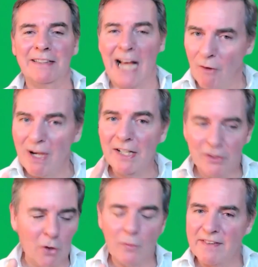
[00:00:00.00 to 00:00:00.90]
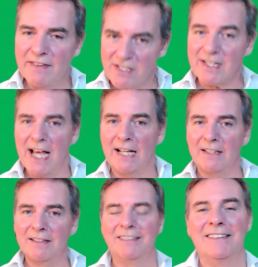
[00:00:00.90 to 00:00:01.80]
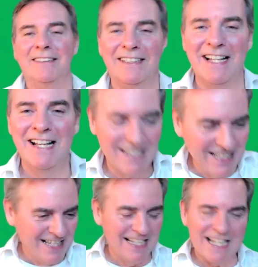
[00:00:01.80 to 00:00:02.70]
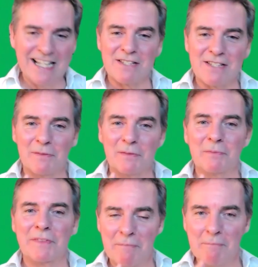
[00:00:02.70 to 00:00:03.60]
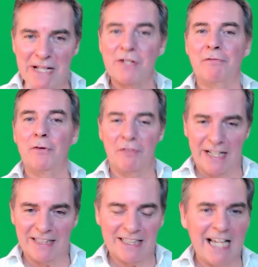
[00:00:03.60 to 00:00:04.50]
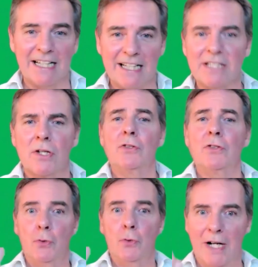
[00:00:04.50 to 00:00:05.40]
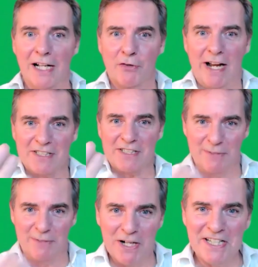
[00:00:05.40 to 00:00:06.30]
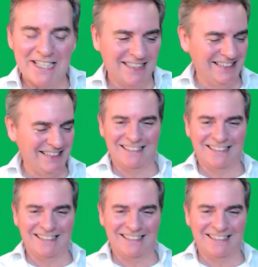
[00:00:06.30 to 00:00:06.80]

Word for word: now I know that this cat is, the metaphor for that cat is you are attracting money.